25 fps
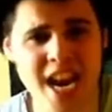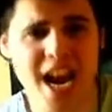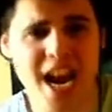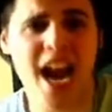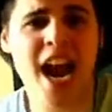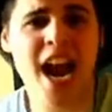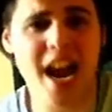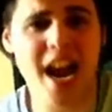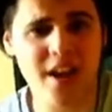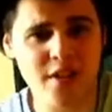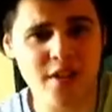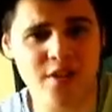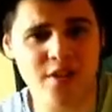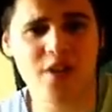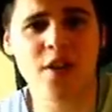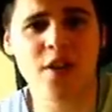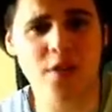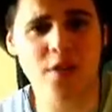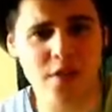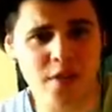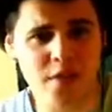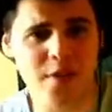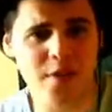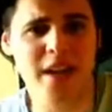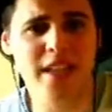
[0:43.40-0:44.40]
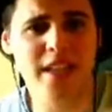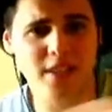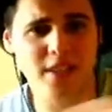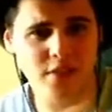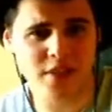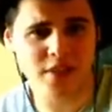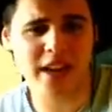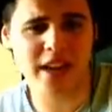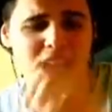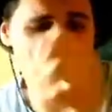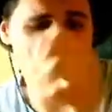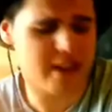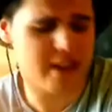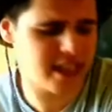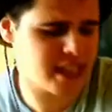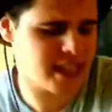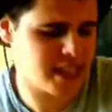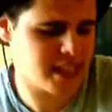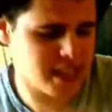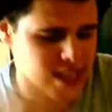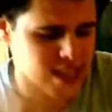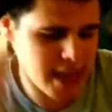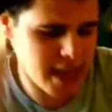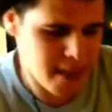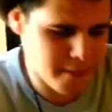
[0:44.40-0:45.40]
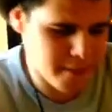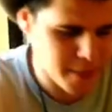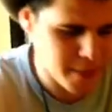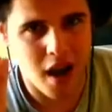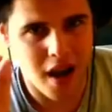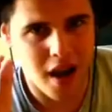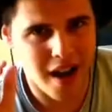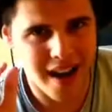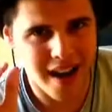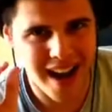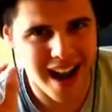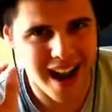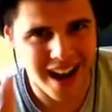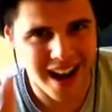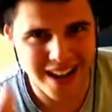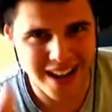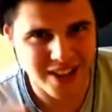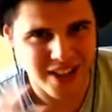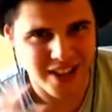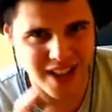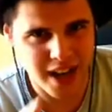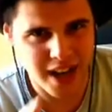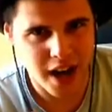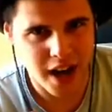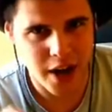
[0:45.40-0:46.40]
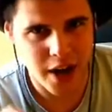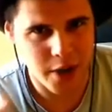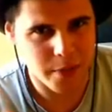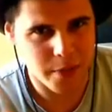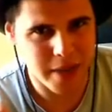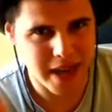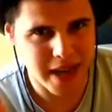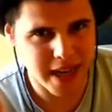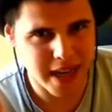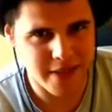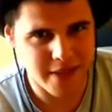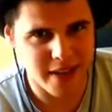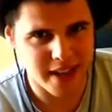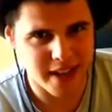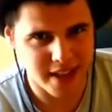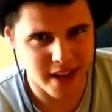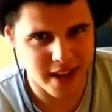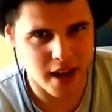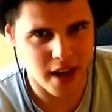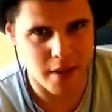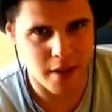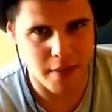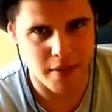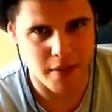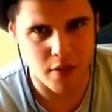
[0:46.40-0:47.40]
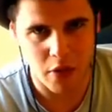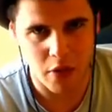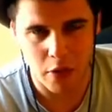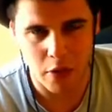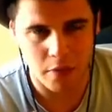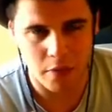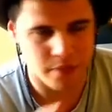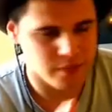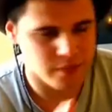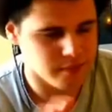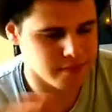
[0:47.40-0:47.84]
I don't know the rest of the lyrics. Yeah, I actually cannot believe I sang before.